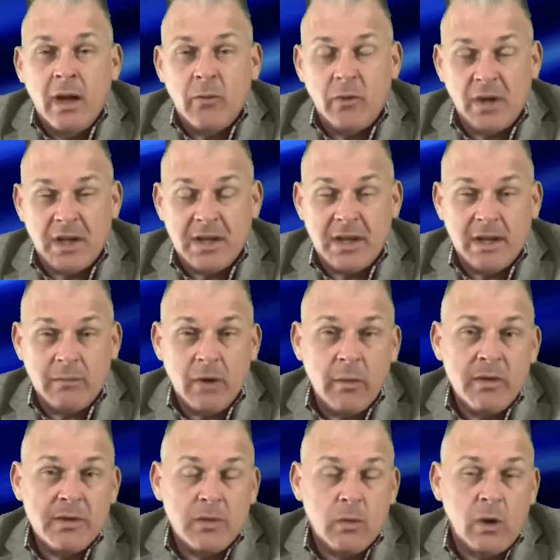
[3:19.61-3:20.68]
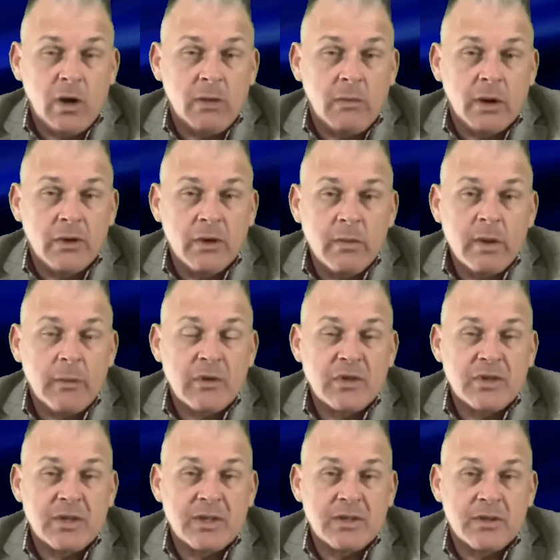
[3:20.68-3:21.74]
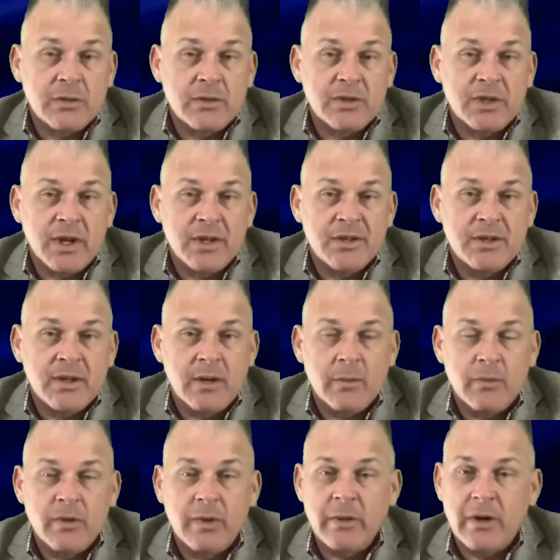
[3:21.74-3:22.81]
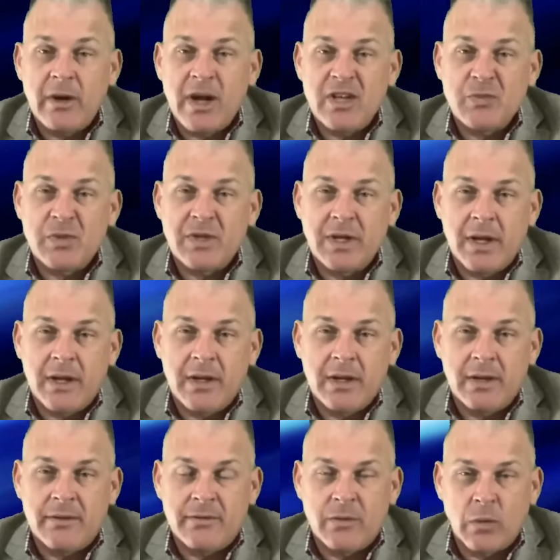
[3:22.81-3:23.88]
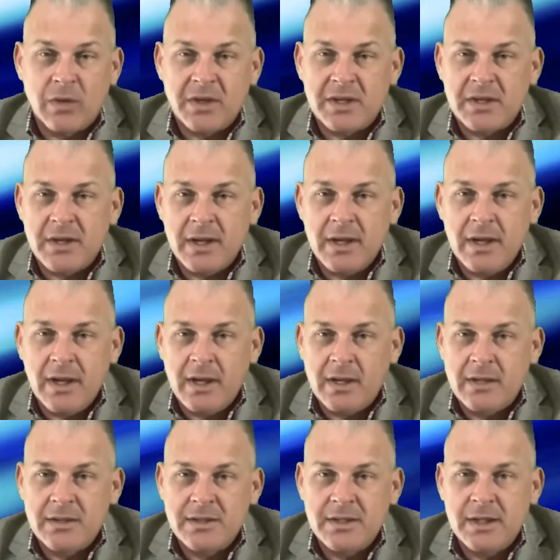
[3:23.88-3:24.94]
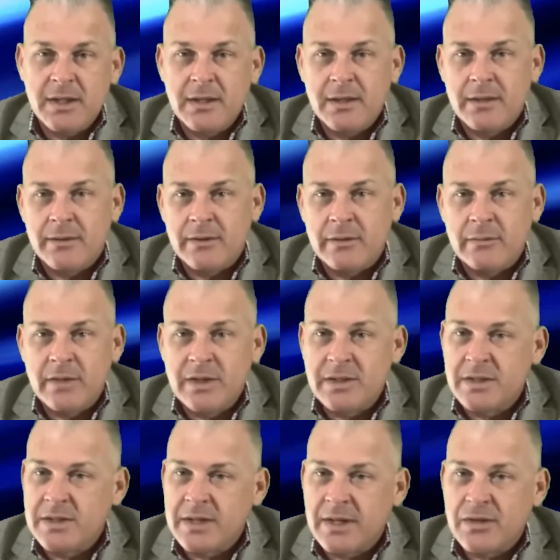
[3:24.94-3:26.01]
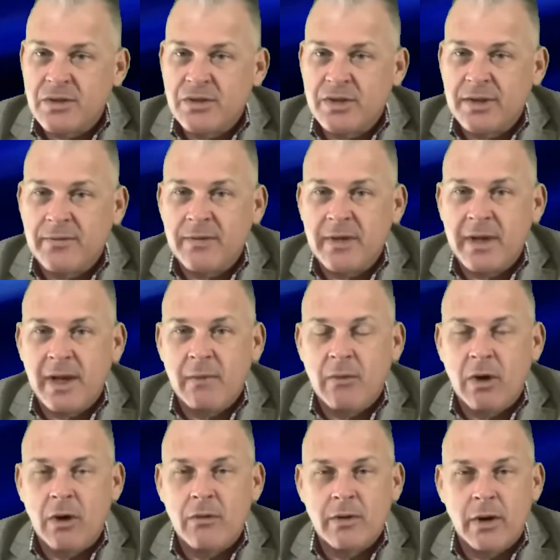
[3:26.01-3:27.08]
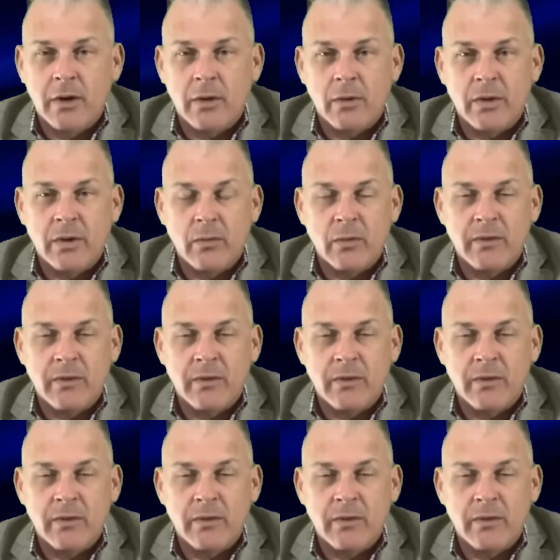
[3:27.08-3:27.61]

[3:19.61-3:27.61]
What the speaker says: We'd like to take a moment to welcome our new members to the association. Premier Hospitality of Northern Kentucky, LLC, doing business as Chick-fil-A Mall Road.